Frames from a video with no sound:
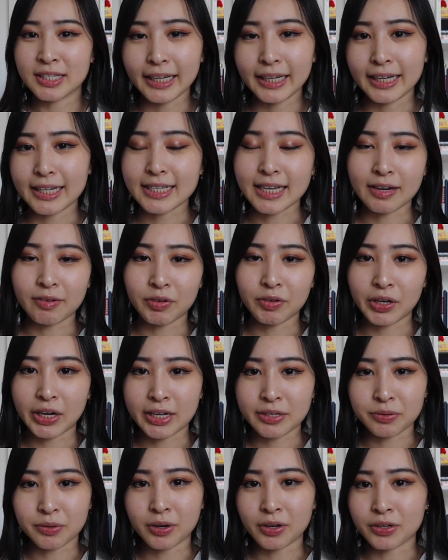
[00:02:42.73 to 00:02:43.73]
In case any of you
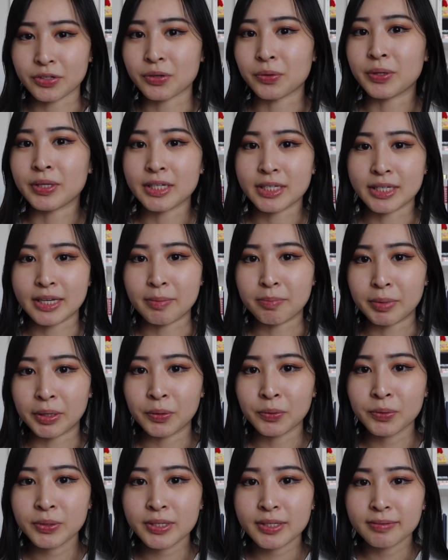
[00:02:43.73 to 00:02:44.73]
guys are also in the same
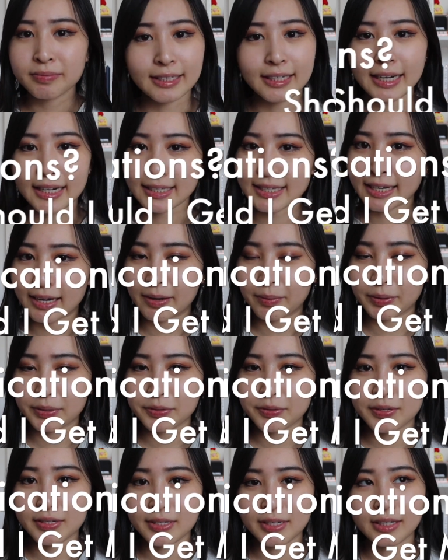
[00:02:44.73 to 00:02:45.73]
boat, the next thing I want
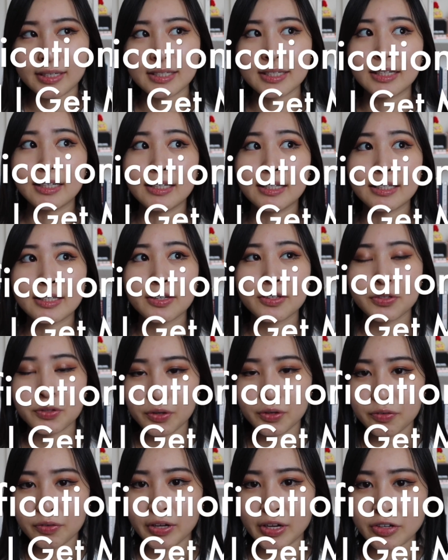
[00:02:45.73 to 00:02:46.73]
to discuss is
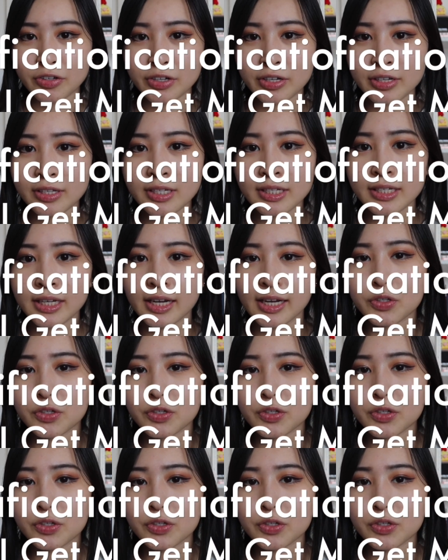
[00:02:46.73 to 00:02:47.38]
certifications.